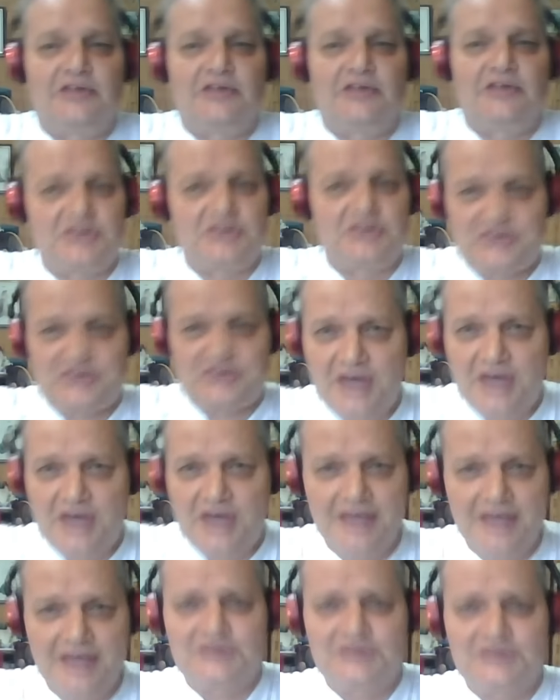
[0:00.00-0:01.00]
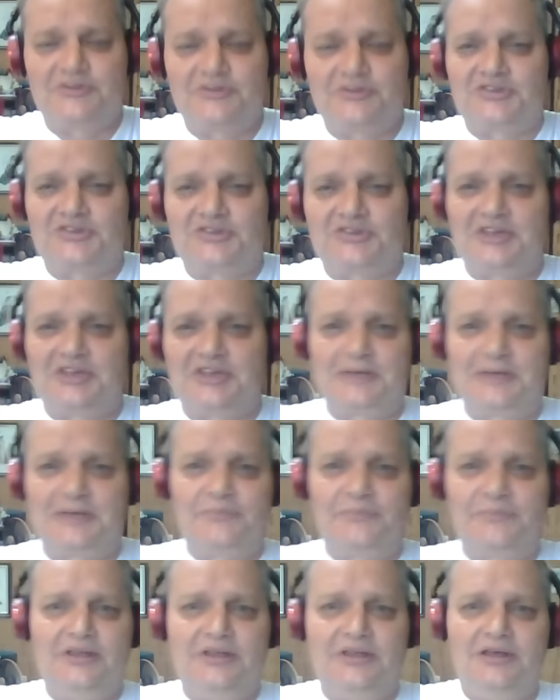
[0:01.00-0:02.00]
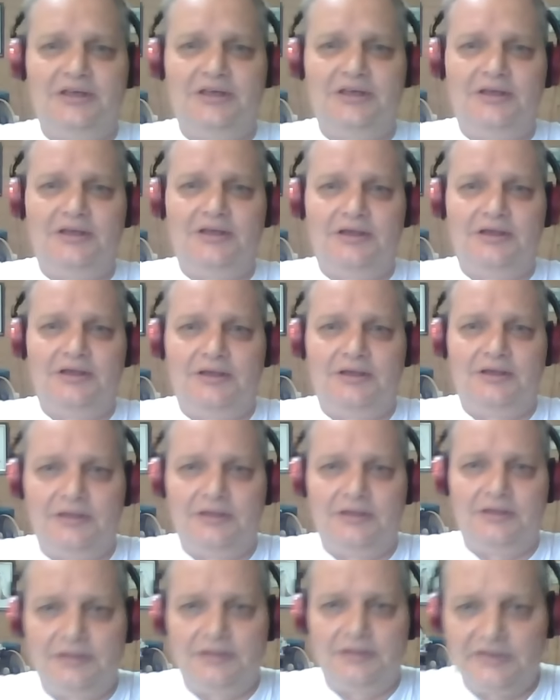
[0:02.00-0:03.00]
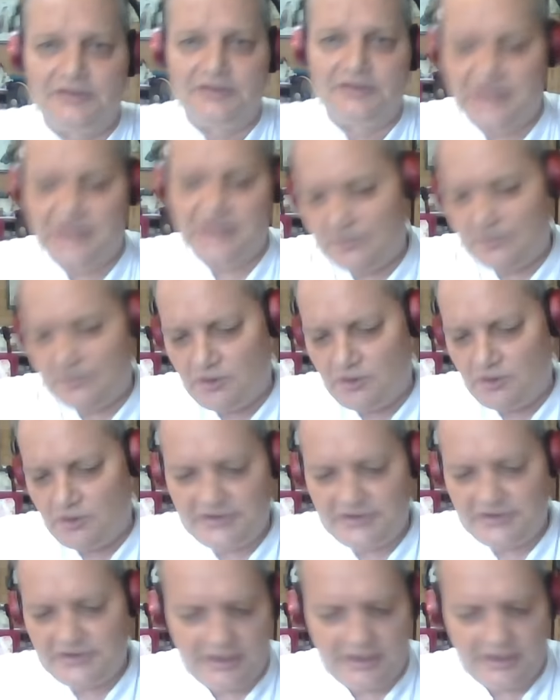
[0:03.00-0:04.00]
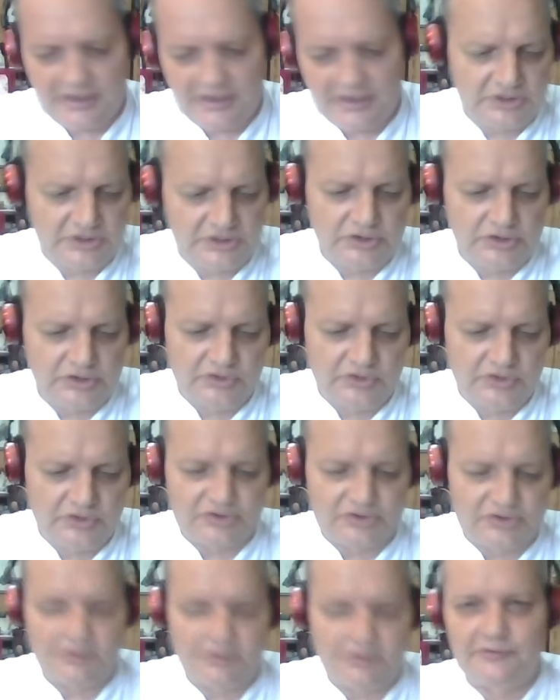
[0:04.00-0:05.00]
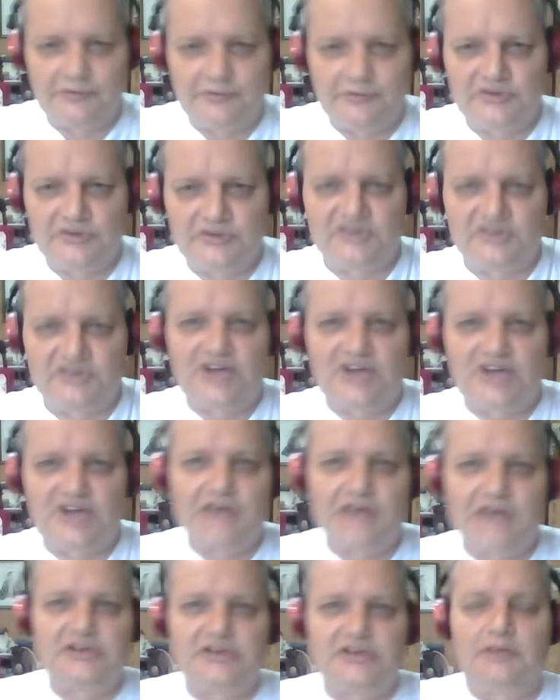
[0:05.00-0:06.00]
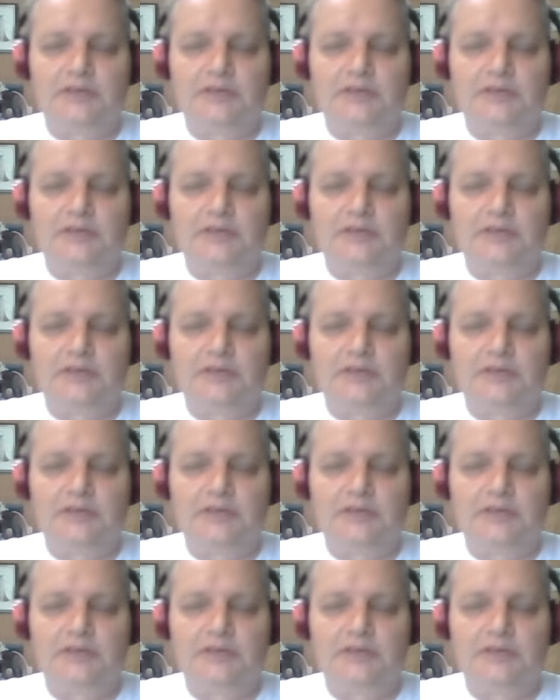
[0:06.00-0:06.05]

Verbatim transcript: the size of this thing it's like, well, I don't want, I shouldn't use this reference in Star Trek, a